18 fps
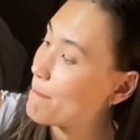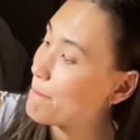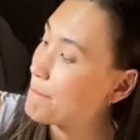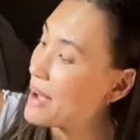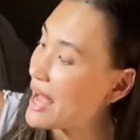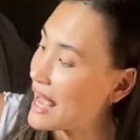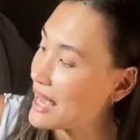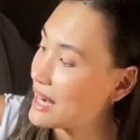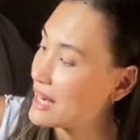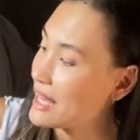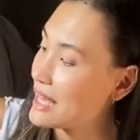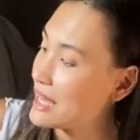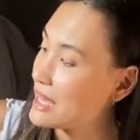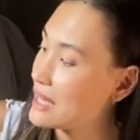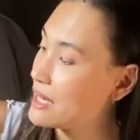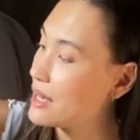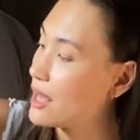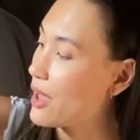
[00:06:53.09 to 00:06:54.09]
But
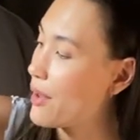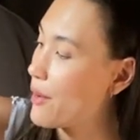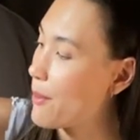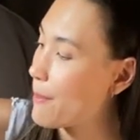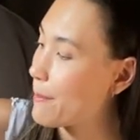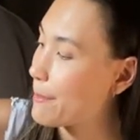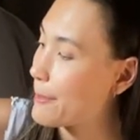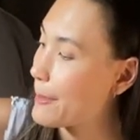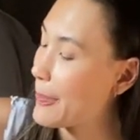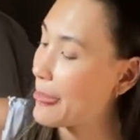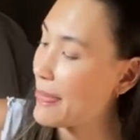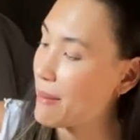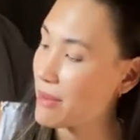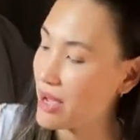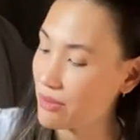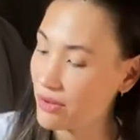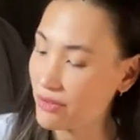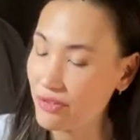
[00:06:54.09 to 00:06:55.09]
in
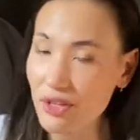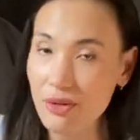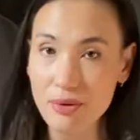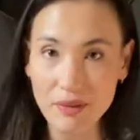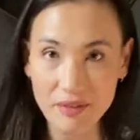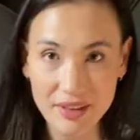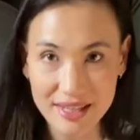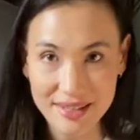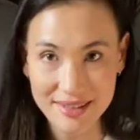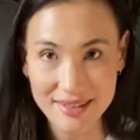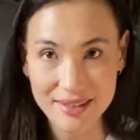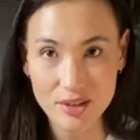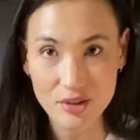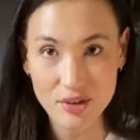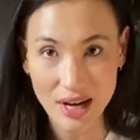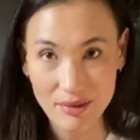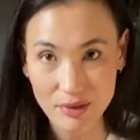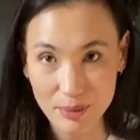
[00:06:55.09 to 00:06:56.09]
my review of this
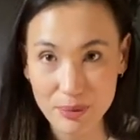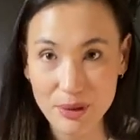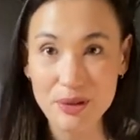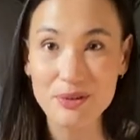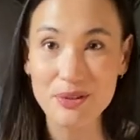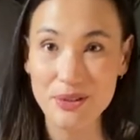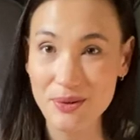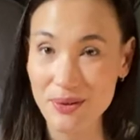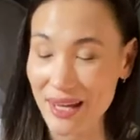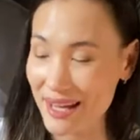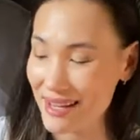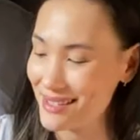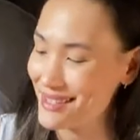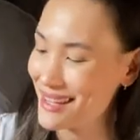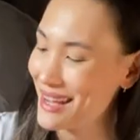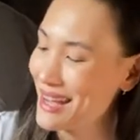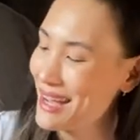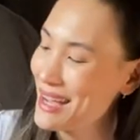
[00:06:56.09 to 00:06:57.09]
Travelpro suitcase,